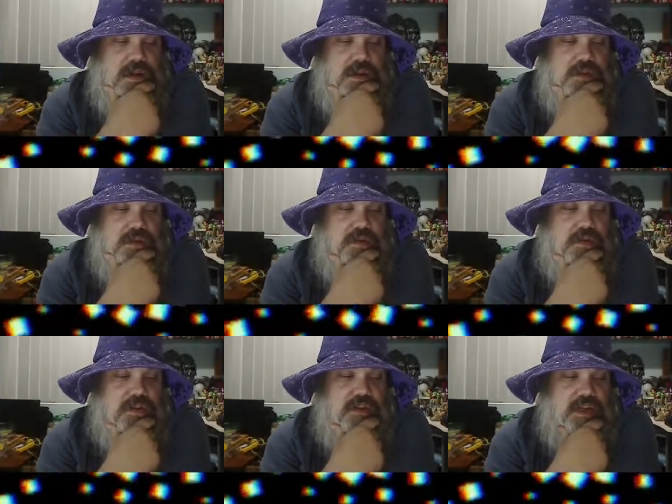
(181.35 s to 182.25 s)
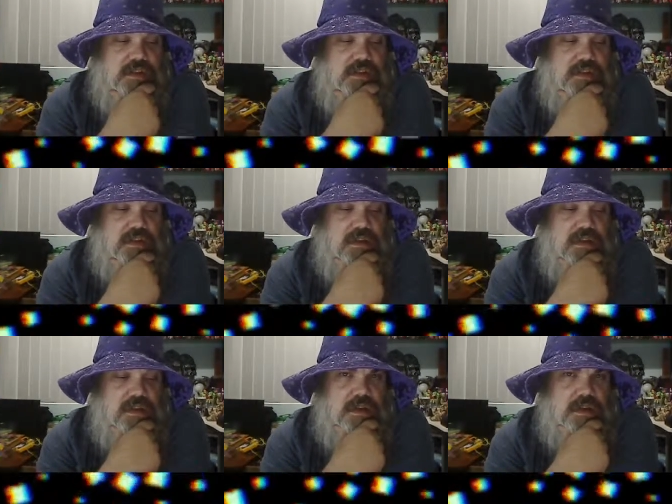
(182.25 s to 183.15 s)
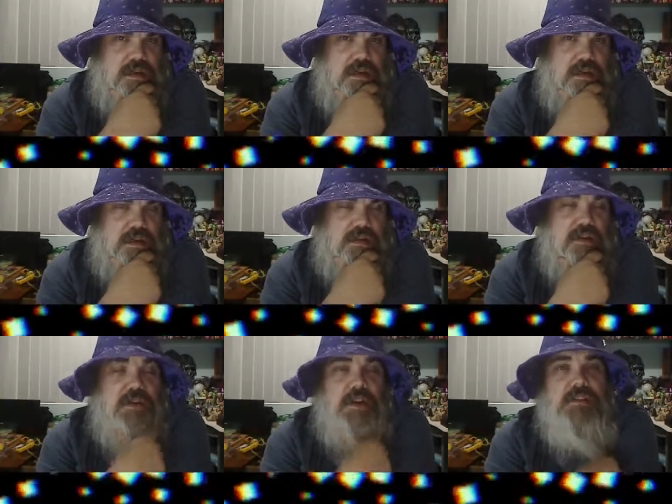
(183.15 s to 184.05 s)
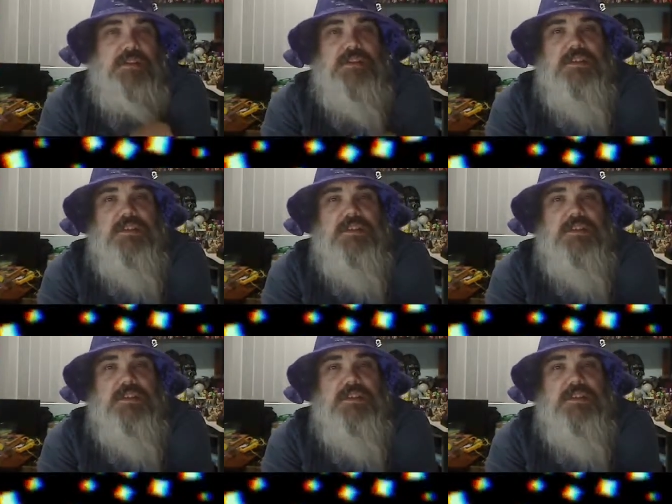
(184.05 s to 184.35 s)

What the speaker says: and the door shuts. I turn around to